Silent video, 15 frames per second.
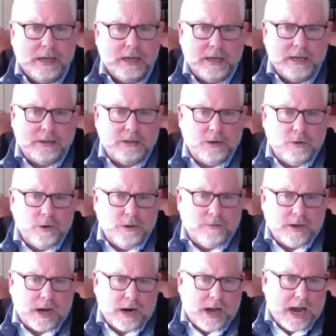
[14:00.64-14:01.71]
and so
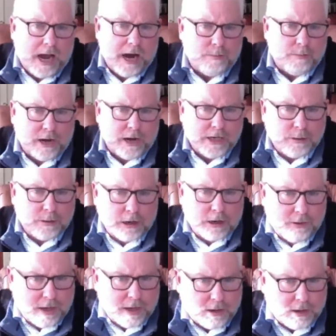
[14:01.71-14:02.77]
you've got a higher price to book
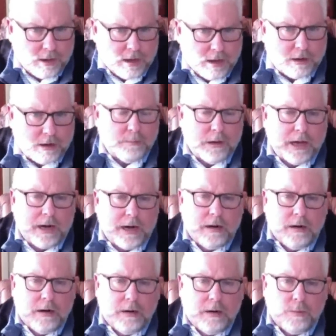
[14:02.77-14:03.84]
at the end of the year. But
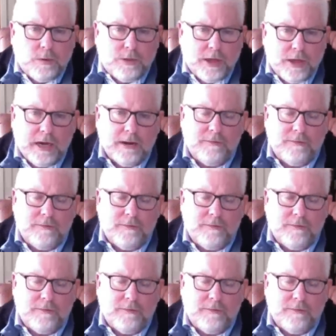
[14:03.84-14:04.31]
with any